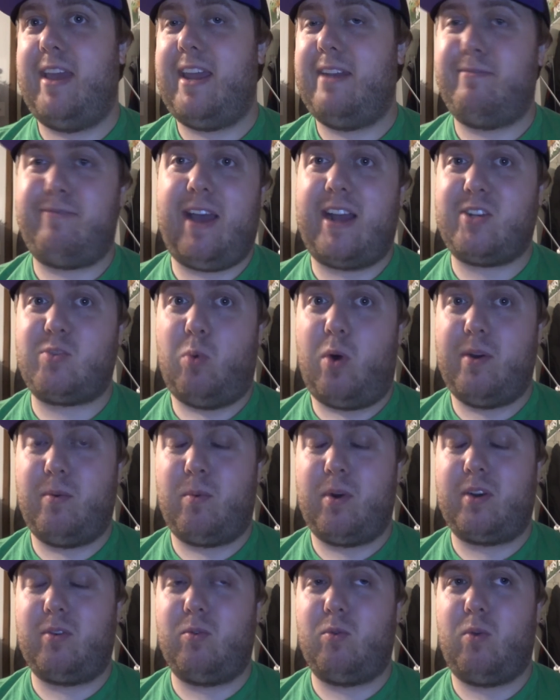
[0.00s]
In fact,
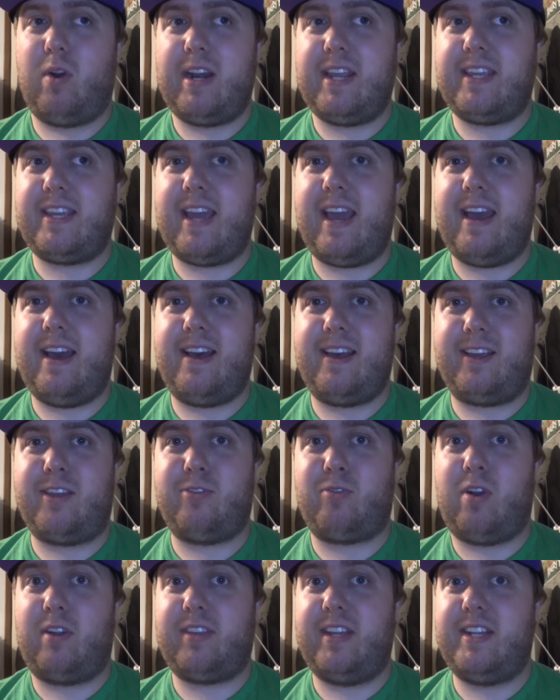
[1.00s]
one running gag
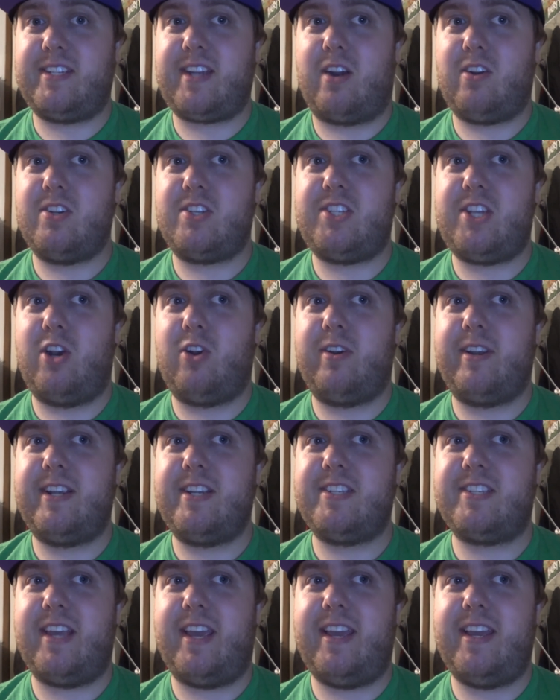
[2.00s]
throughout the entire
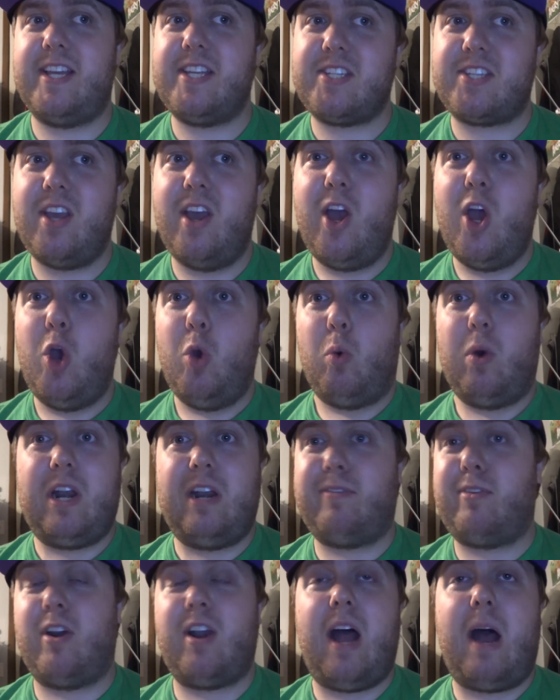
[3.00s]
series is
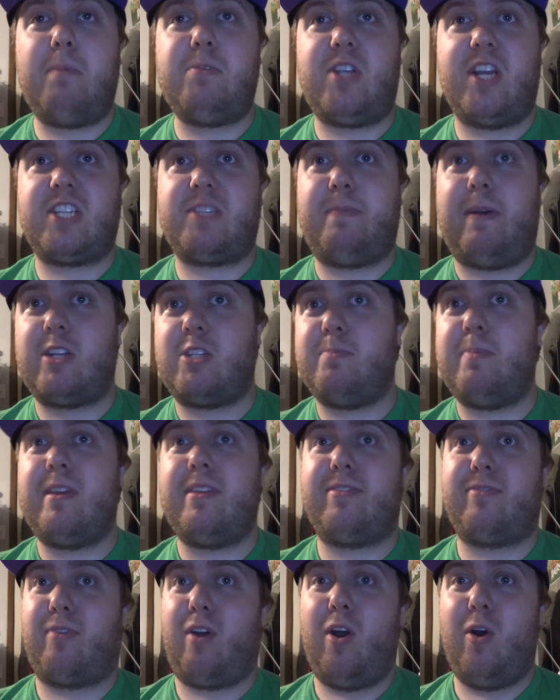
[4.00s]
whenever an object's about to be
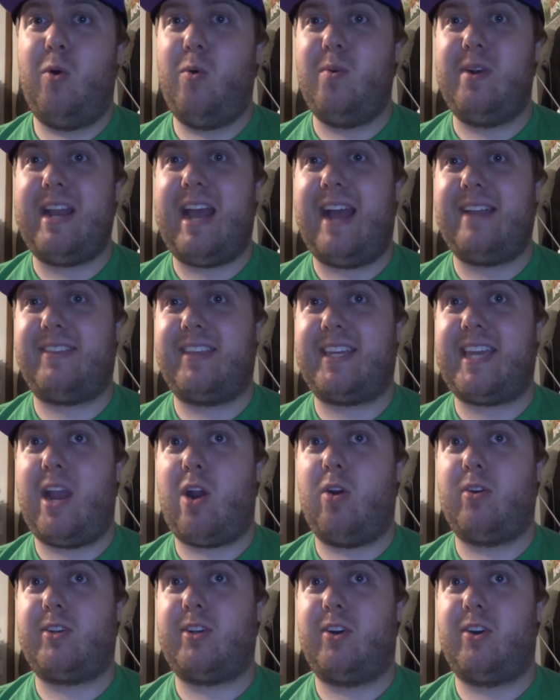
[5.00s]
thrown at the
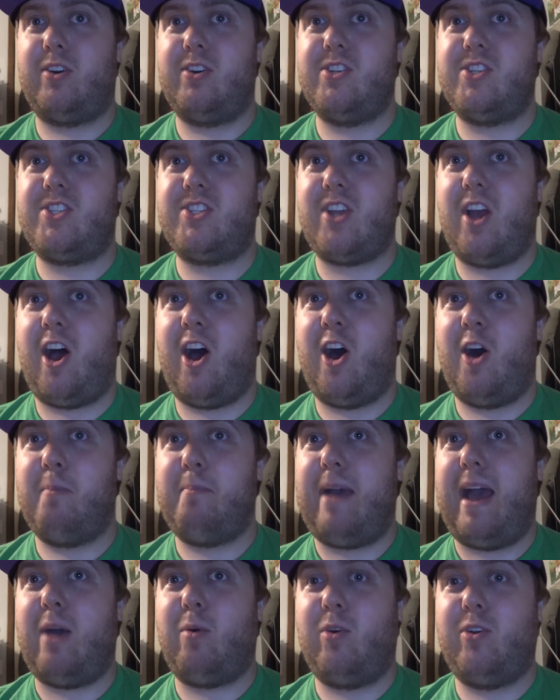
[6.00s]
characters, uh,
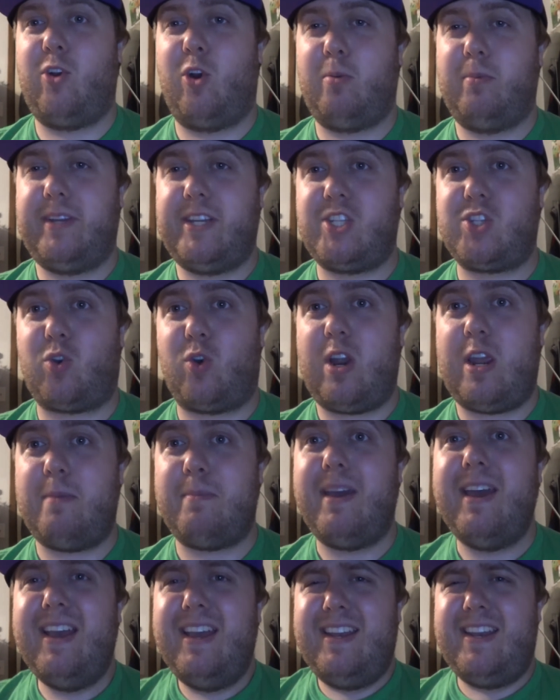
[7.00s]
Matt would normally
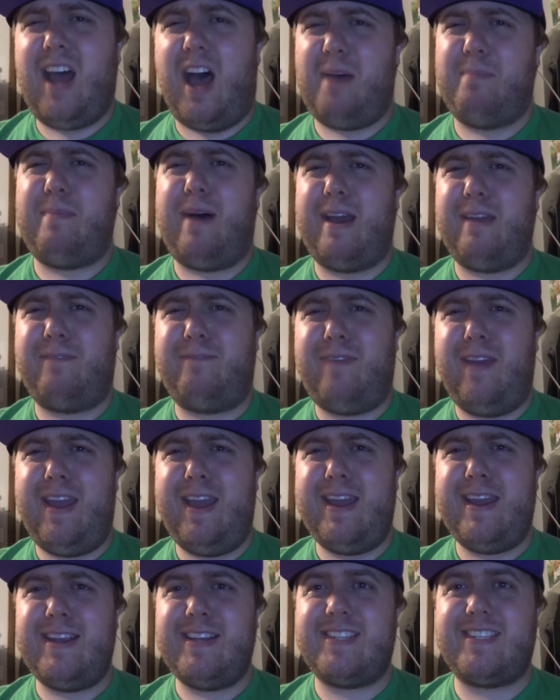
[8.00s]
scream, "Not my
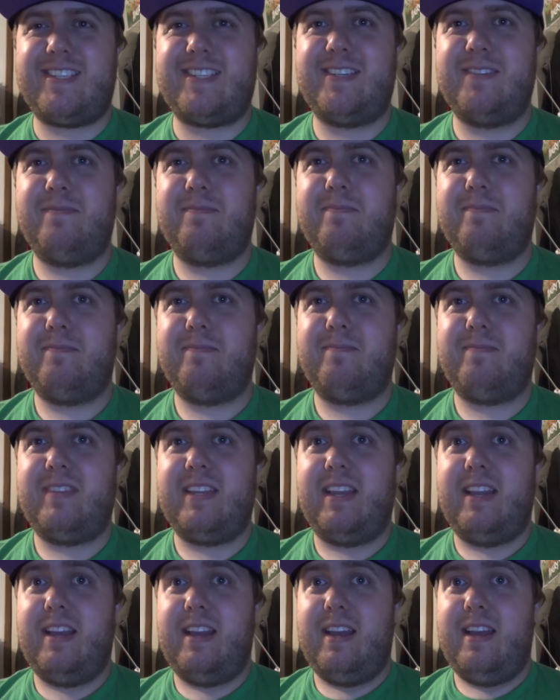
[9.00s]
face!"
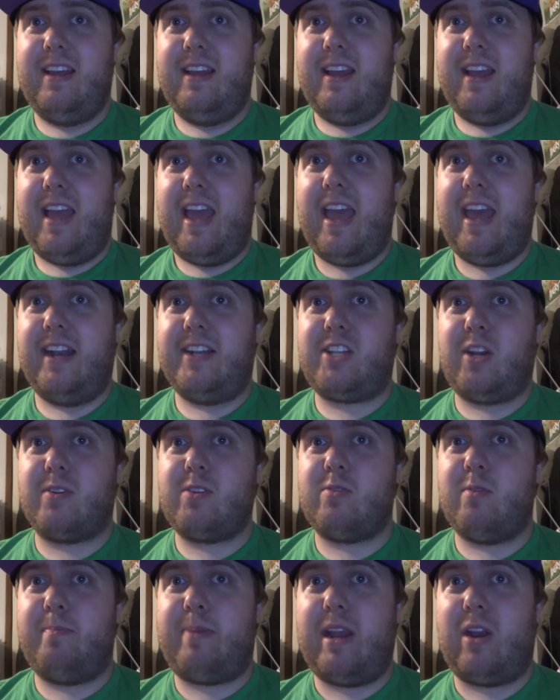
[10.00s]
And in
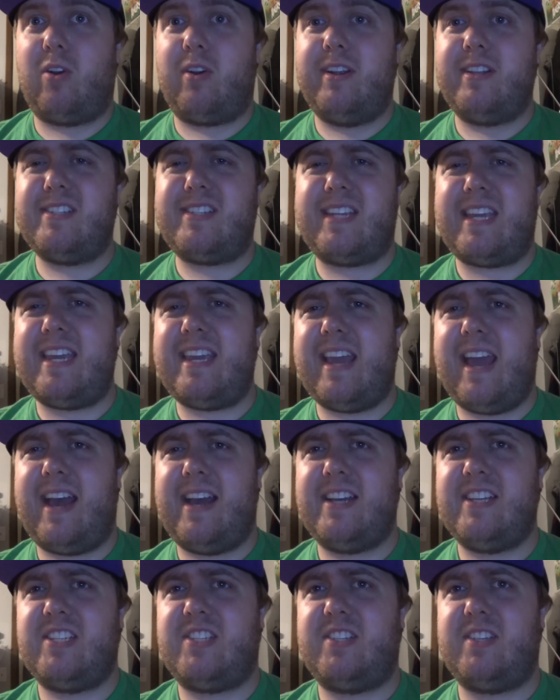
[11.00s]
terms of appearance, he
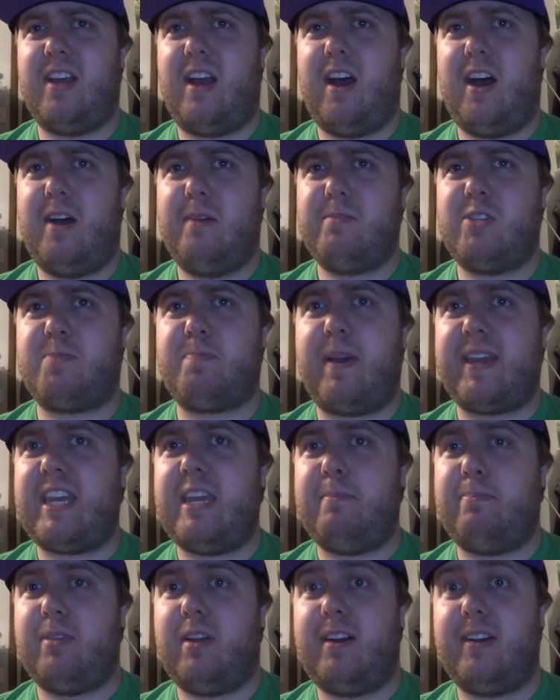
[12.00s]
has um,
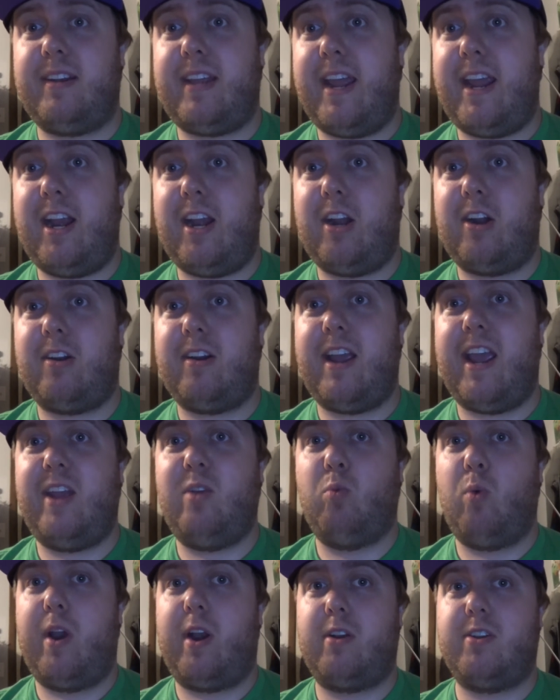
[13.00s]
spiky blonde hair
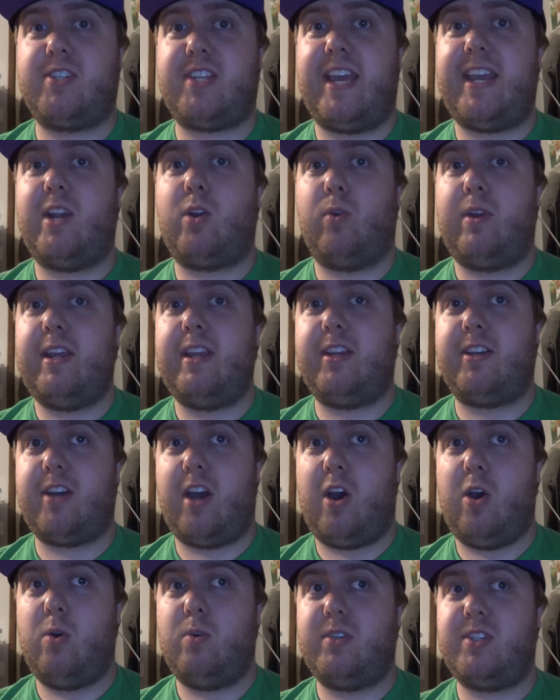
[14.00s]
and wears a green
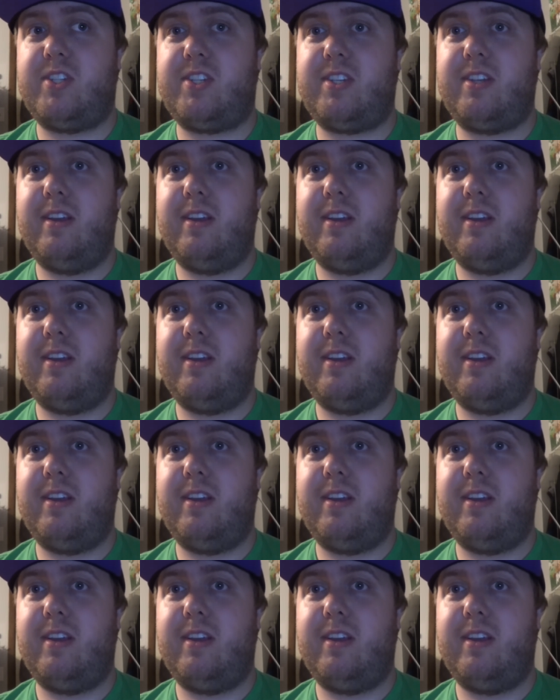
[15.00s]
coat